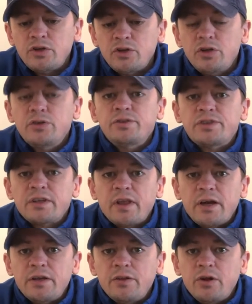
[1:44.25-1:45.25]
losing
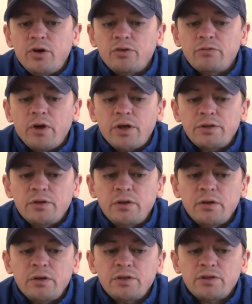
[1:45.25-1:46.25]
that in the long
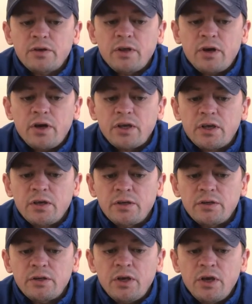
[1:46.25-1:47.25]
run so that I
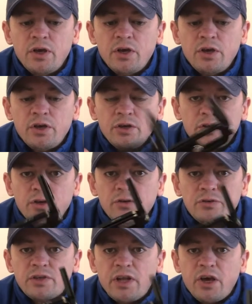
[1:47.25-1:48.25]
can
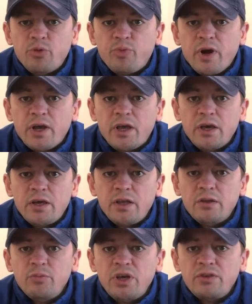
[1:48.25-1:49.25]
use an L-Bracket
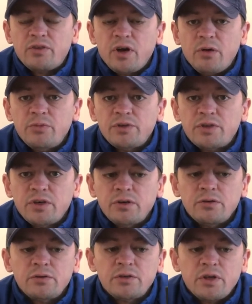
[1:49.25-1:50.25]
in the meantime
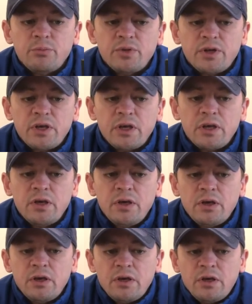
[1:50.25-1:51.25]
until somebody
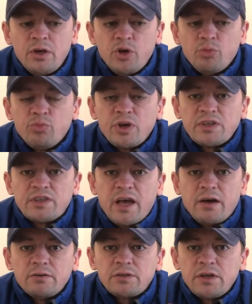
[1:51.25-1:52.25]
brings
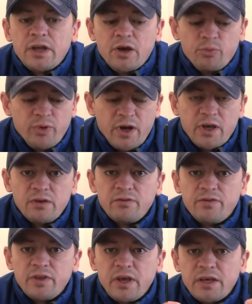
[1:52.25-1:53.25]
out an L-Bracket
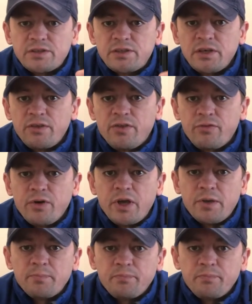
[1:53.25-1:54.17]
for the X-T3.